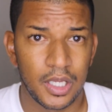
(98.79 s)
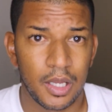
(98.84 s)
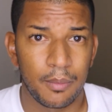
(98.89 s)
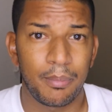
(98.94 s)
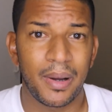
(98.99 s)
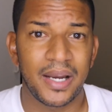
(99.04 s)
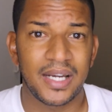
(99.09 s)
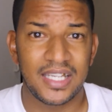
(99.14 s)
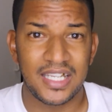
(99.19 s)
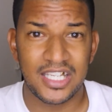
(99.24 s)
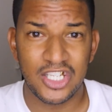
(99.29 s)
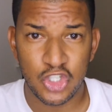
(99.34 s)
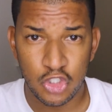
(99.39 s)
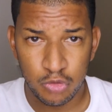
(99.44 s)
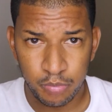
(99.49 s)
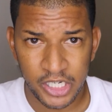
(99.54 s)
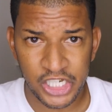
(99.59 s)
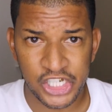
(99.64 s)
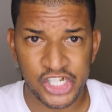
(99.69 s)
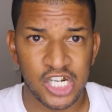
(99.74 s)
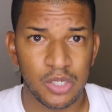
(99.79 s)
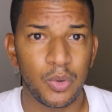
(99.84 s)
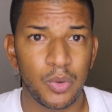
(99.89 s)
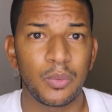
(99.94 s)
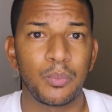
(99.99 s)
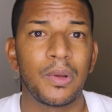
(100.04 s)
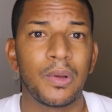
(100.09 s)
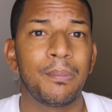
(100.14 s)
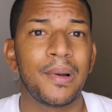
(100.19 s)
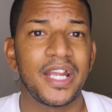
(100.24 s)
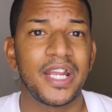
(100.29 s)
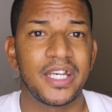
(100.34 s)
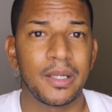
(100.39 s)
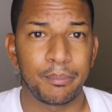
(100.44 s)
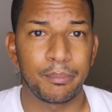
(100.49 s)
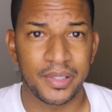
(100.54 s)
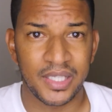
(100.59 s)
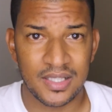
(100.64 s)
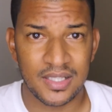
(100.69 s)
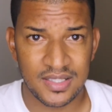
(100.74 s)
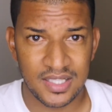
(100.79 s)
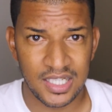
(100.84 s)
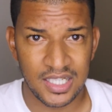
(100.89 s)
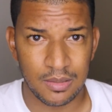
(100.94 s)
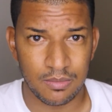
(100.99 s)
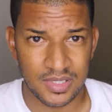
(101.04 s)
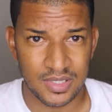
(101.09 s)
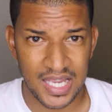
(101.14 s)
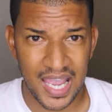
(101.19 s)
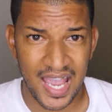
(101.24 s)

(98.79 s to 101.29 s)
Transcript: But especially when we play the big teams,